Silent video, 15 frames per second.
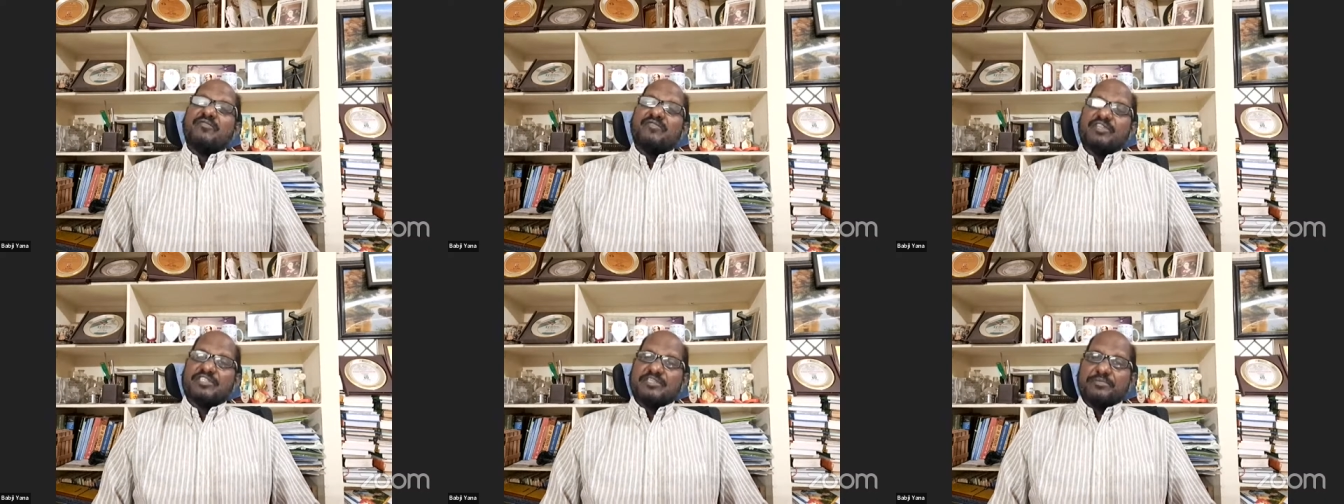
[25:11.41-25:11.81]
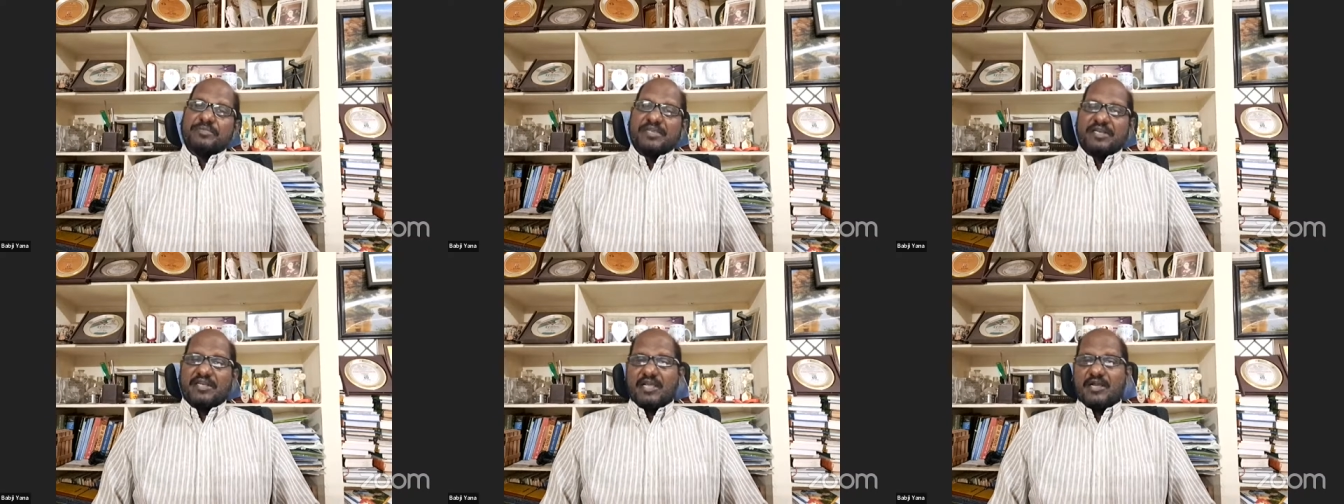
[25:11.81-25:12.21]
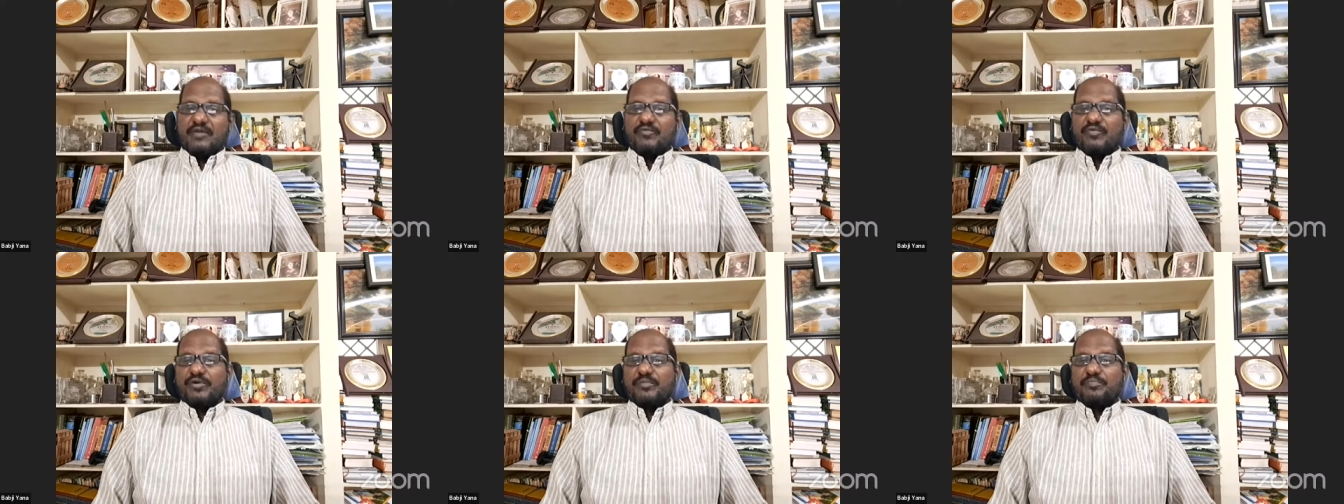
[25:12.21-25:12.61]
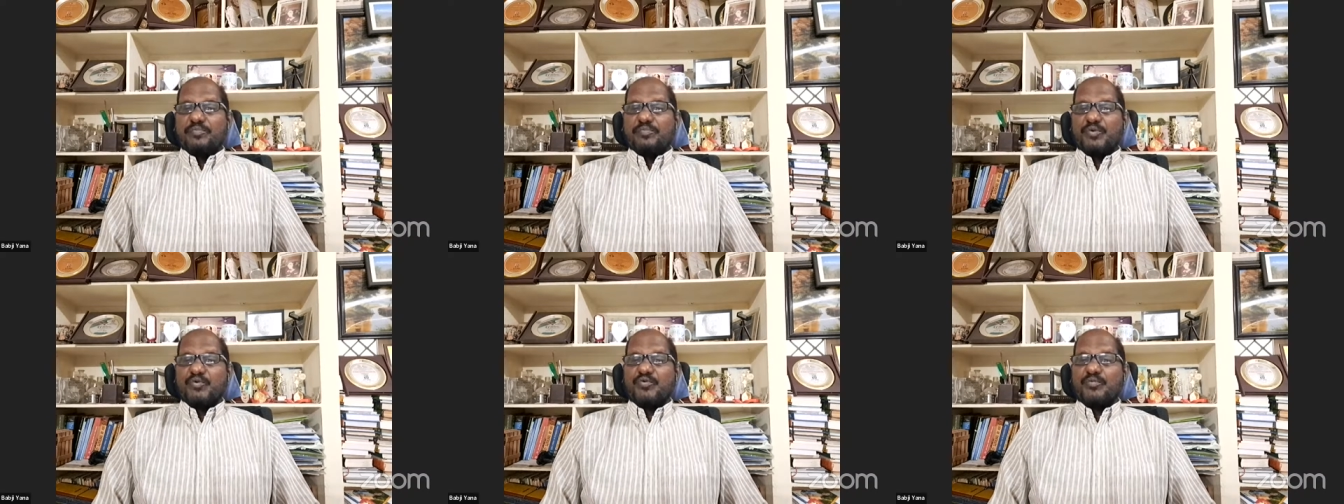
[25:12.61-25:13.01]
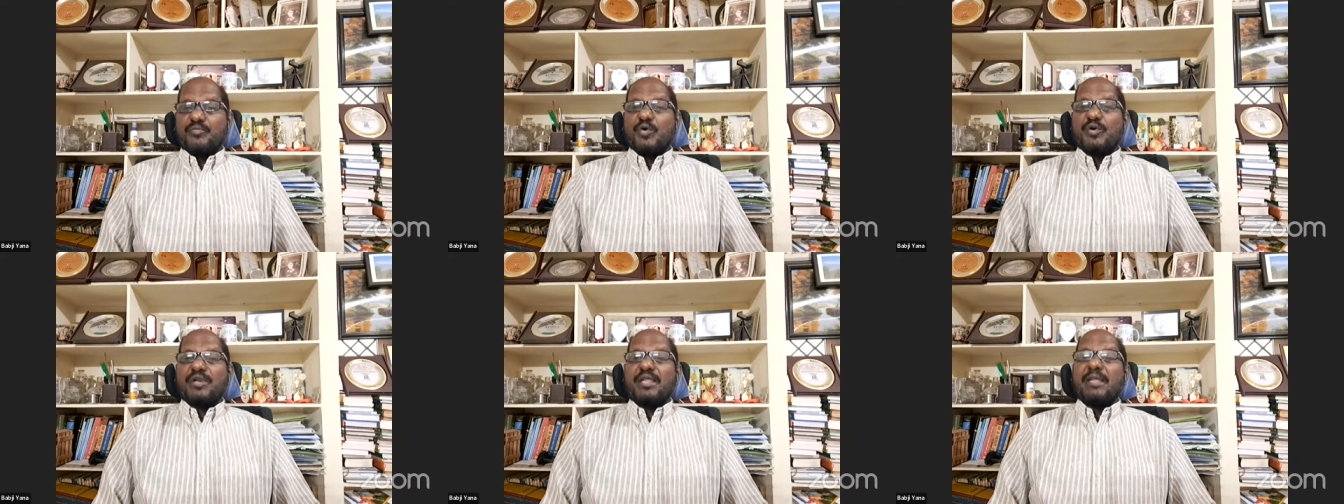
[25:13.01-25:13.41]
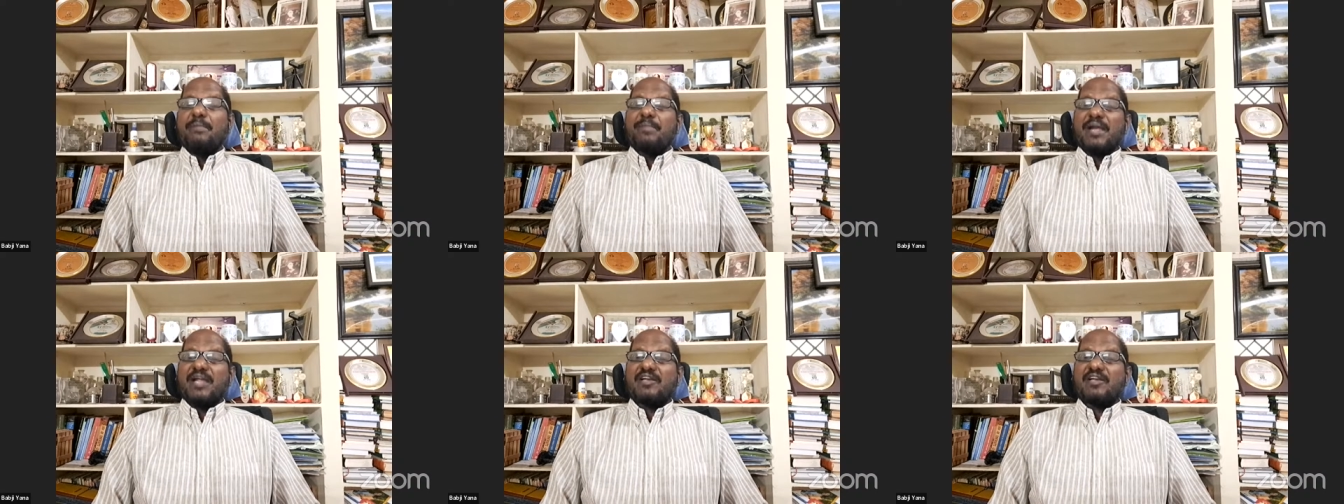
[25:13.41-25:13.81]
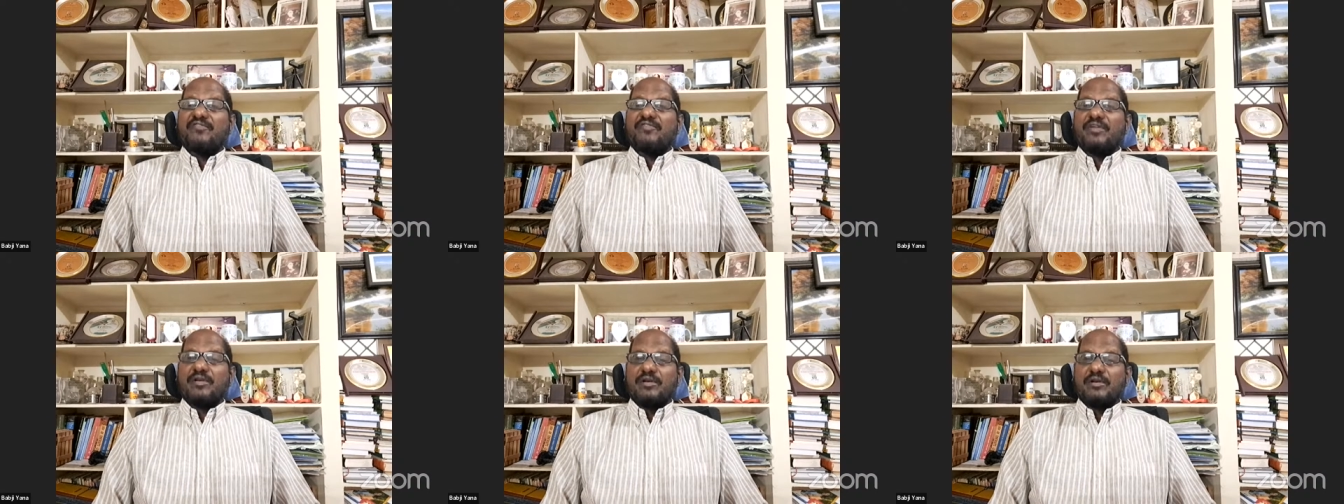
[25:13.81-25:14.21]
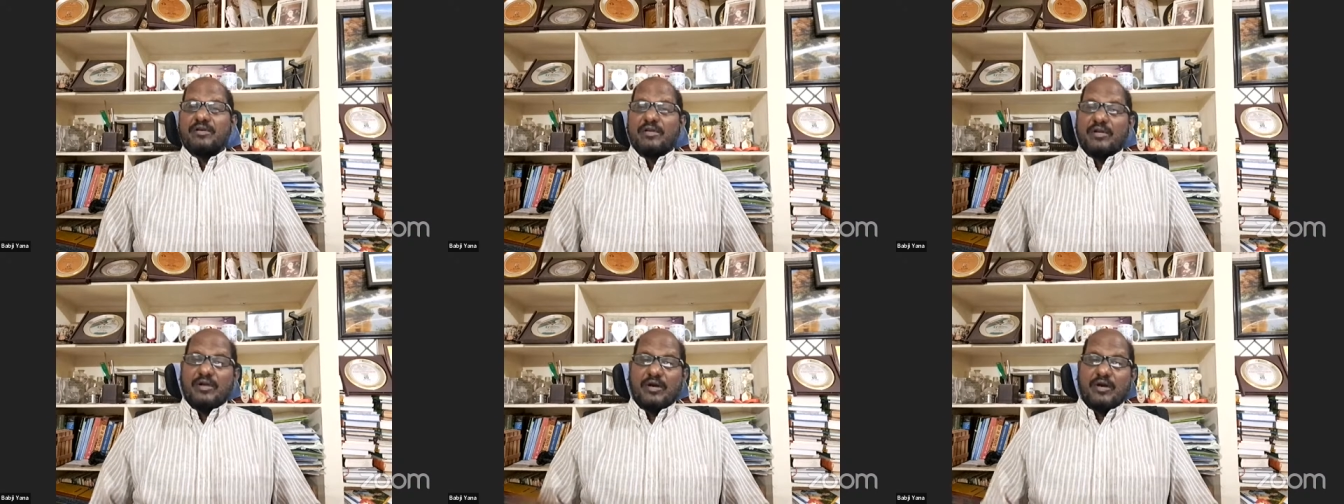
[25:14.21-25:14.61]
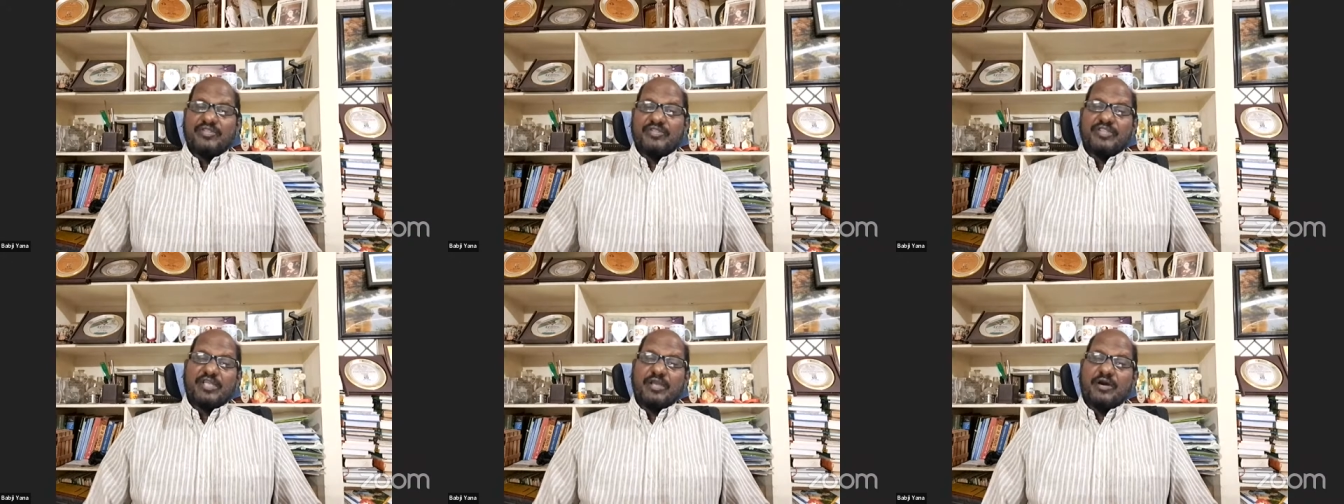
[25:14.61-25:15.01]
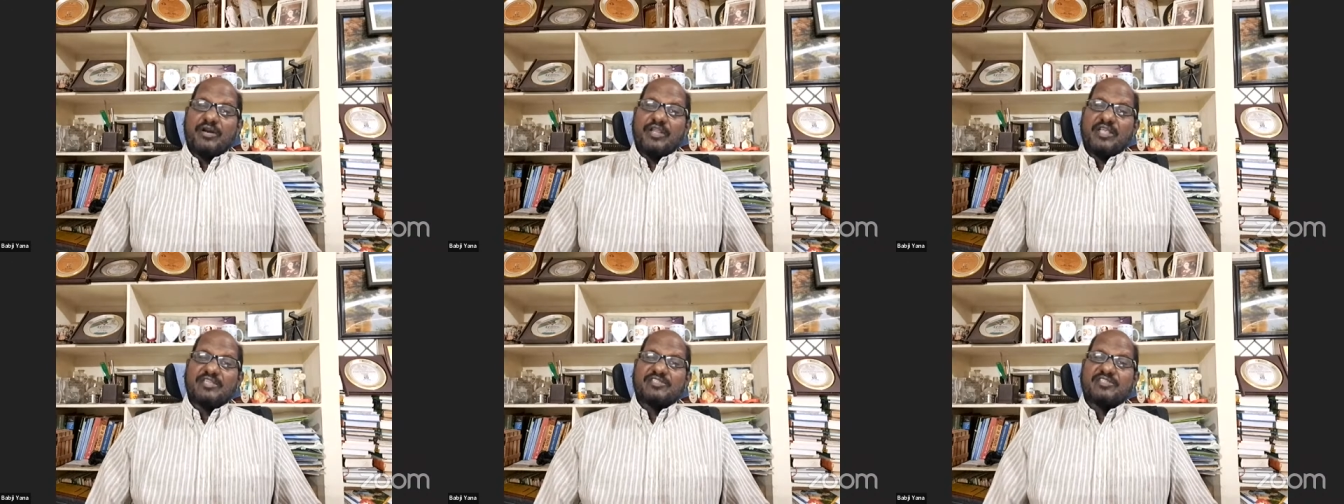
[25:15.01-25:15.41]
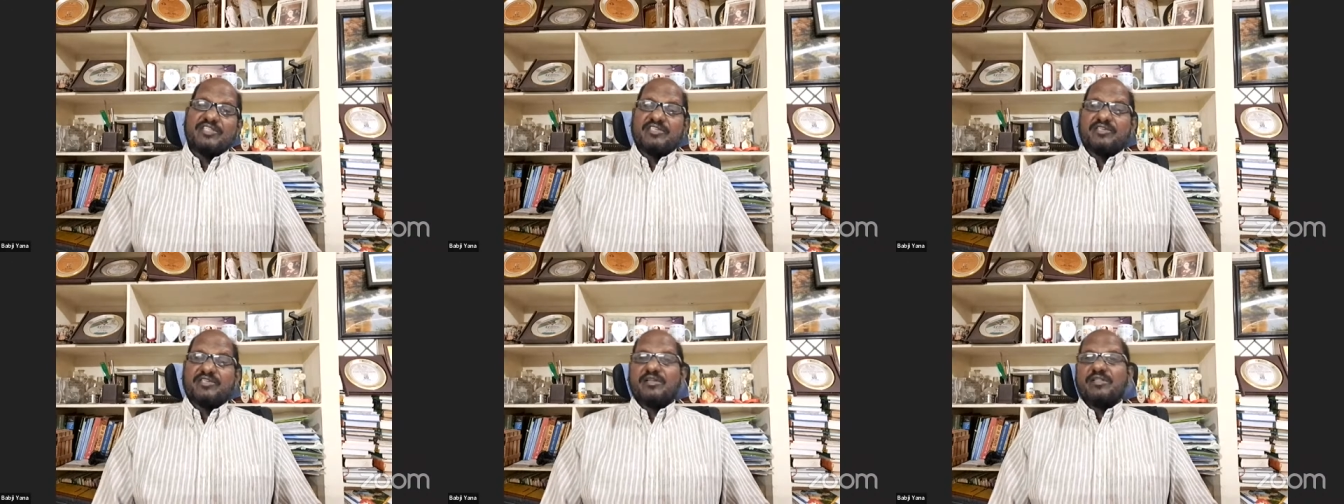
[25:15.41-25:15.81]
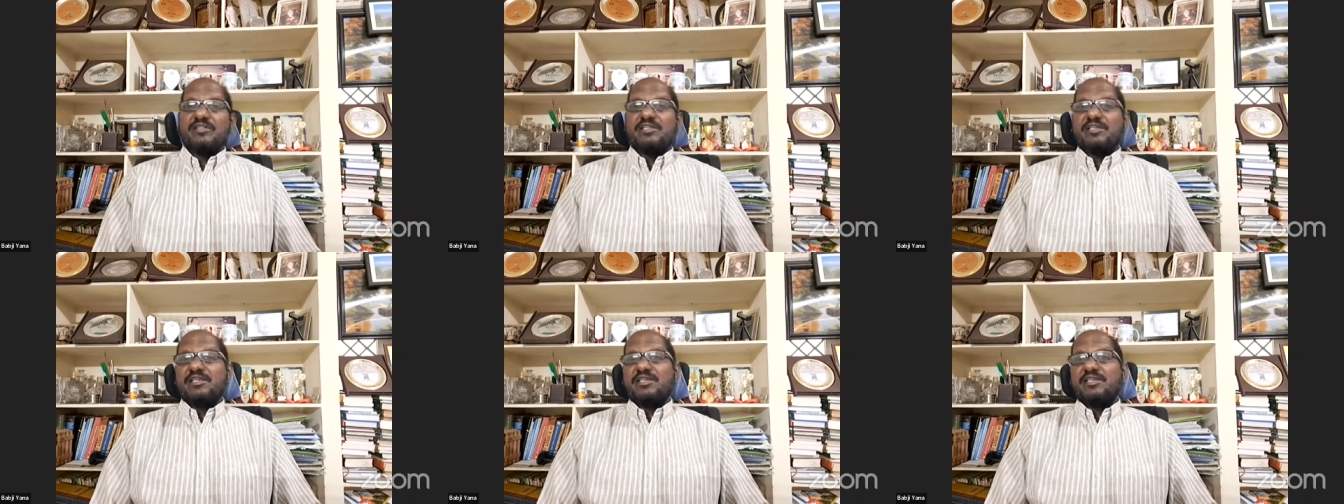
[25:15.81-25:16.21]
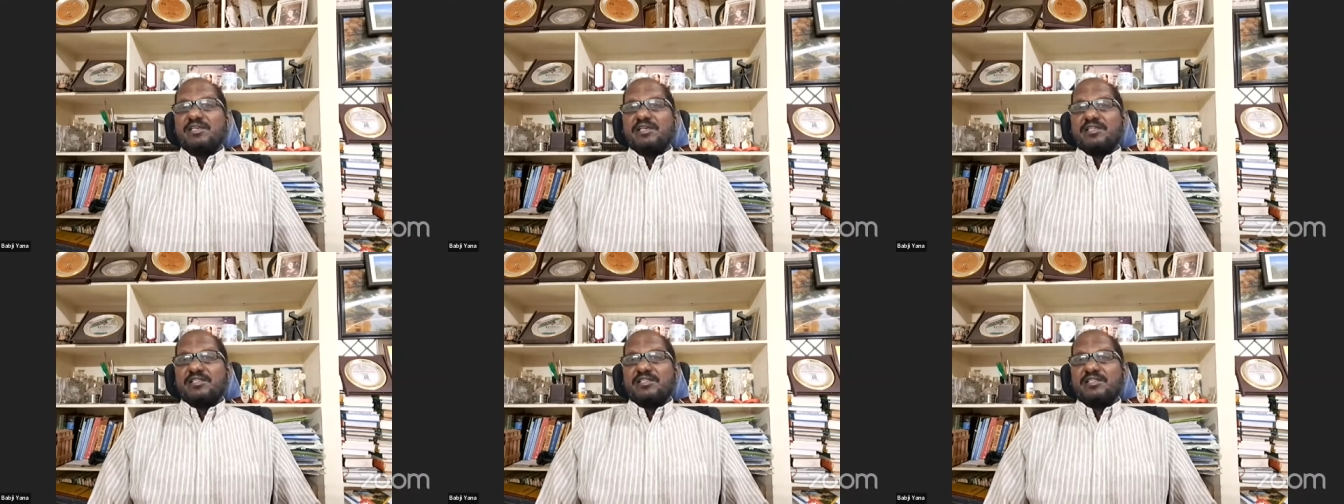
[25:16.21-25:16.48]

Which media would prove more impactful on the audience? These are all the